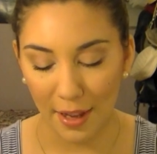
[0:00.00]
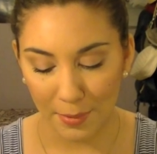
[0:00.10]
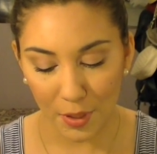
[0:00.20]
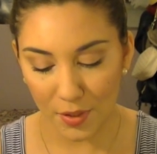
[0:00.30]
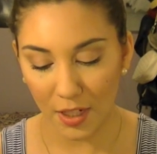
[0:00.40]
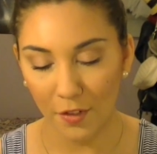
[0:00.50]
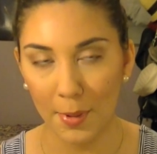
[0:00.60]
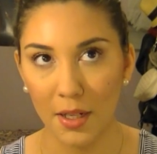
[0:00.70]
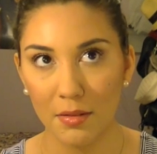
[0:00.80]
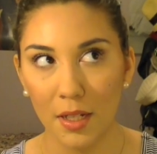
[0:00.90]
I've been using it for
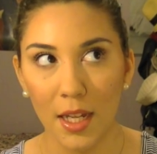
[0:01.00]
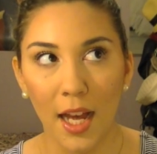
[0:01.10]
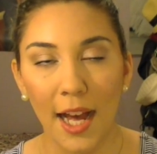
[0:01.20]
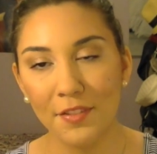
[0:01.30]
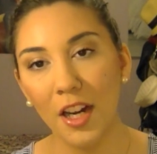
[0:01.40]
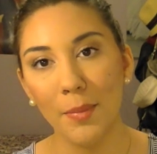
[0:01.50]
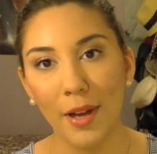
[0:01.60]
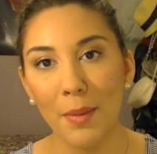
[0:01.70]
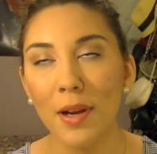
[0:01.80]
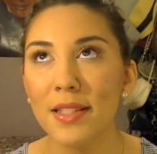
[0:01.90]
about,
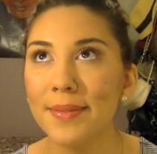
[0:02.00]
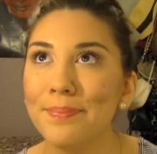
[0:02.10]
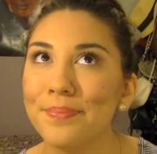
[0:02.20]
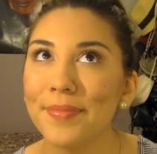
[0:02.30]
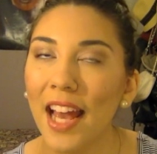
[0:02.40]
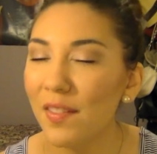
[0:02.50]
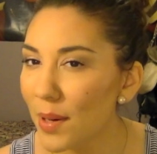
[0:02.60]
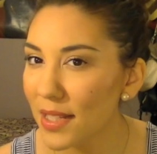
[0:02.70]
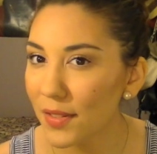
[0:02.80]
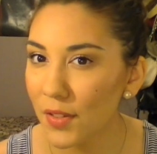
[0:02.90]
I must
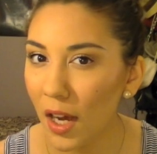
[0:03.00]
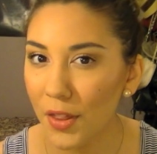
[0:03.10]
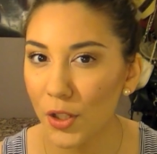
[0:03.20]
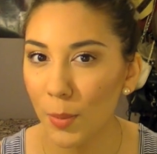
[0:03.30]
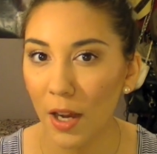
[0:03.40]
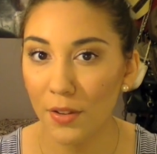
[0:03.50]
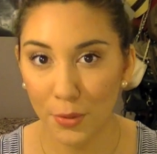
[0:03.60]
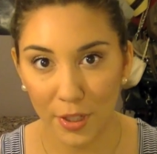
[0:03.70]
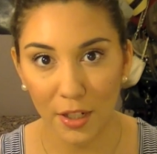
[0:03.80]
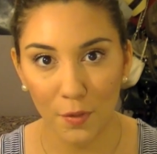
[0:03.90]
have gone through about
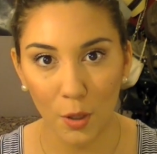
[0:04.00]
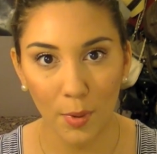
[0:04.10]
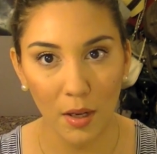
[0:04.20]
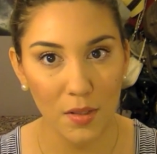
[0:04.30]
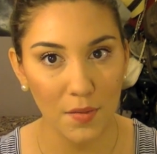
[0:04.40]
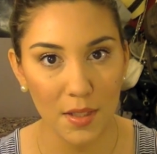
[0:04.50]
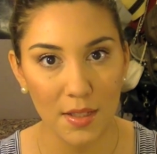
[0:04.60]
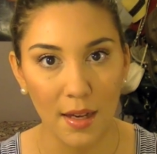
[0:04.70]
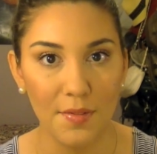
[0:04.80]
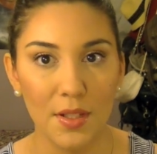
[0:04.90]
3 or 4 bottles of this
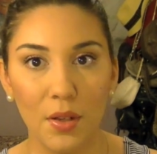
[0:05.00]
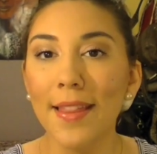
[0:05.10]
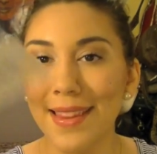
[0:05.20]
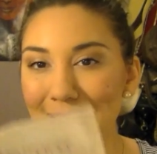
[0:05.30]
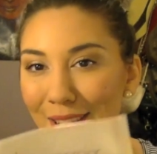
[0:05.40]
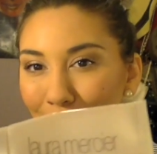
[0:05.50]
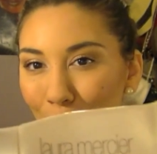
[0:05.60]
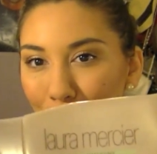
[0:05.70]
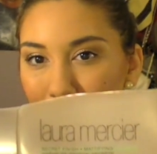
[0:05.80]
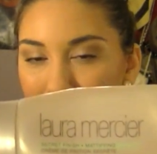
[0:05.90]
stuff. So this is the
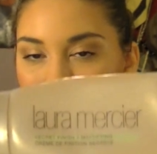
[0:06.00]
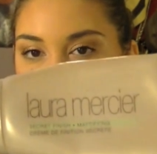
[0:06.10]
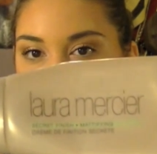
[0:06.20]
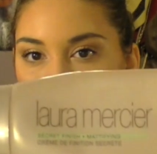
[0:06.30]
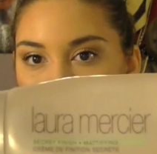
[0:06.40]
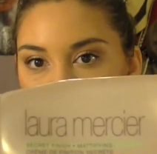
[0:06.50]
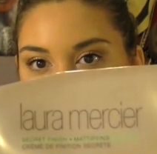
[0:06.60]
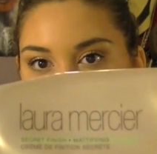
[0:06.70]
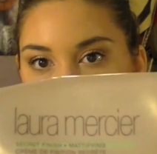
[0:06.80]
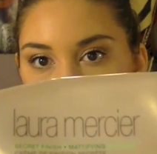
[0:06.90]
Laura Mercier Secret
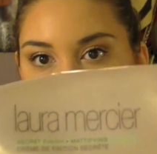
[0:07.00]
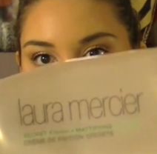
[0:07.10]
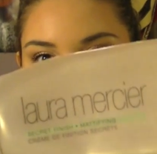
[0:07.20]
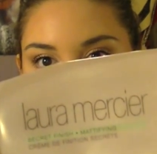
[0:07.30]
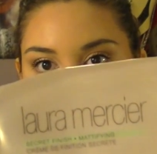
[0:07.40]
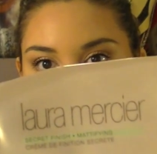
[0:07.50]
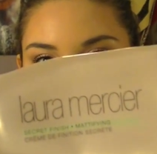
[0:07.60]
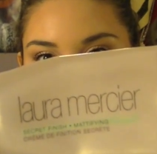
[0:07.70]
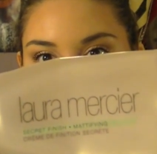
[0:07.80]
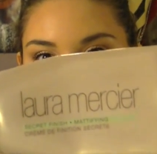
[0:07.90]
Finish
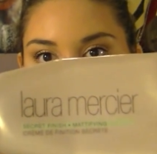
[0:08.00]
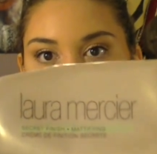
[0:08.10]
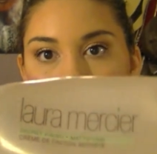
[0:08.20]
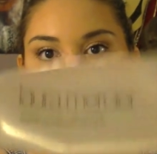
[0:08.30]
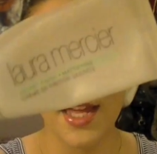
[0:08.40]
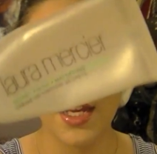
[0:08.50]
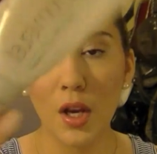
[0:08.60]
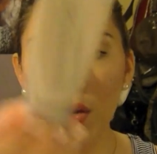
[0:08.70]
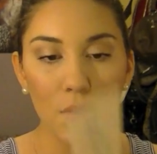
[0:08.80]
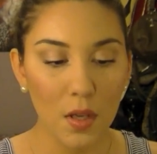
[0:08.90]
Mattifying Gel. It
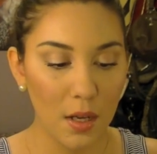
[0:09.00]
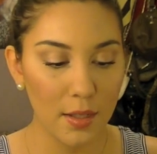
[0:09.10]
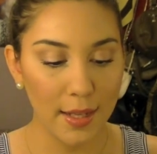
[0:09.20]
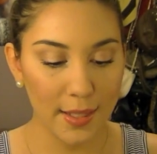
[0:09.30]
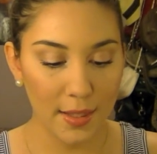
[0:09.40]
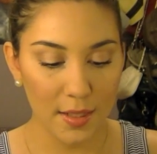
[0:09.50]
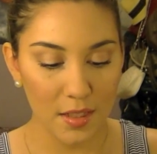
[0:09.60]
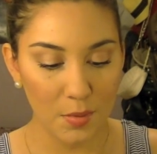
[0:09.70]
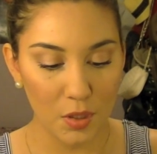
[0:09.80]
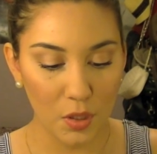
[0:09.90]
goes on like this. I'm
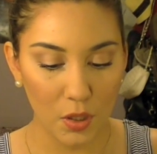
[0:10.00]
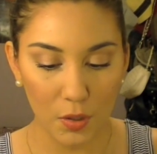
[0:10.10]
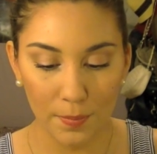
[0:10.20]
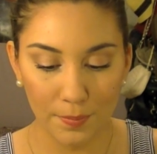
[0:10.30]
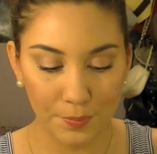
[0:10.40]
going to show you.